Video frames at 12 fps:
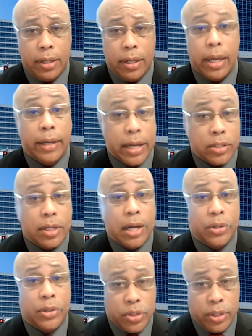and that's
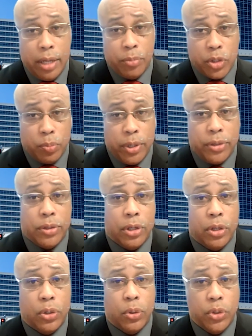Dr. Sakima Smith,
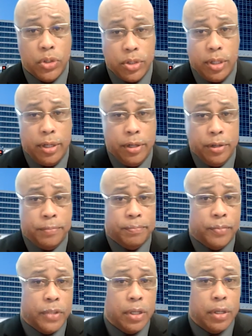who you see here.
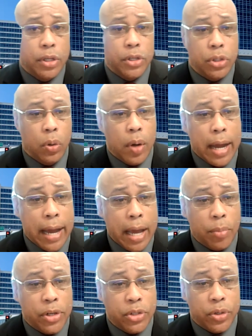So I
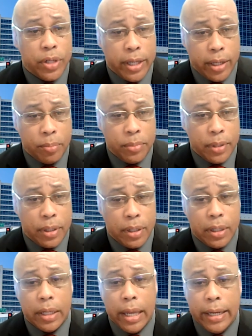mentored him,
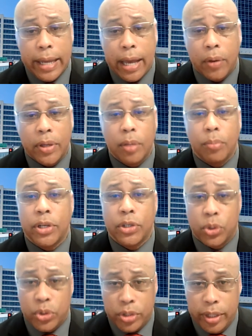and now he
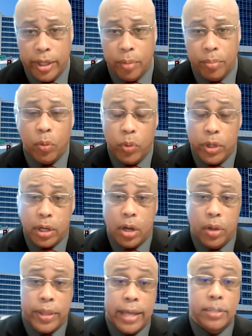mentors them, and we
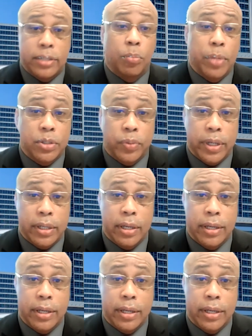call that the mentoring